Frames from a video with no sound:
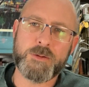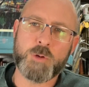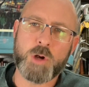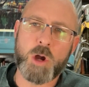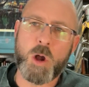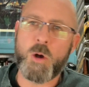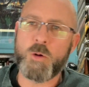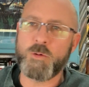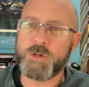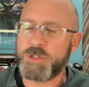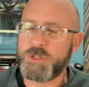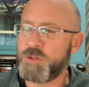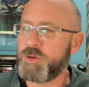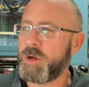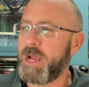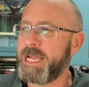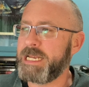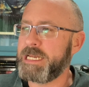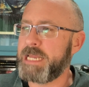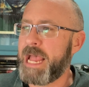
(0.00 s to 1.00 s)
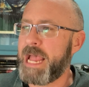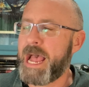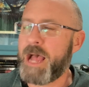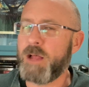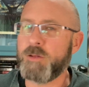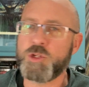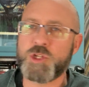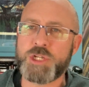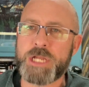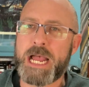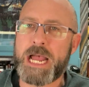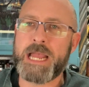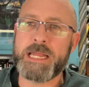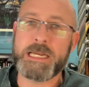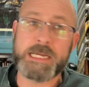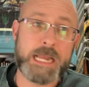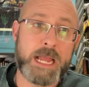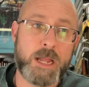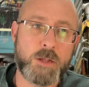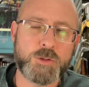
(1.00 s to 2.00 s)
We're always trying to outshine
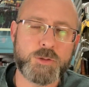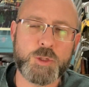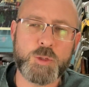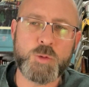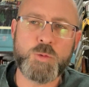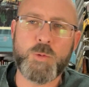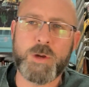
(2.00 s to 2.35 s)
and outdo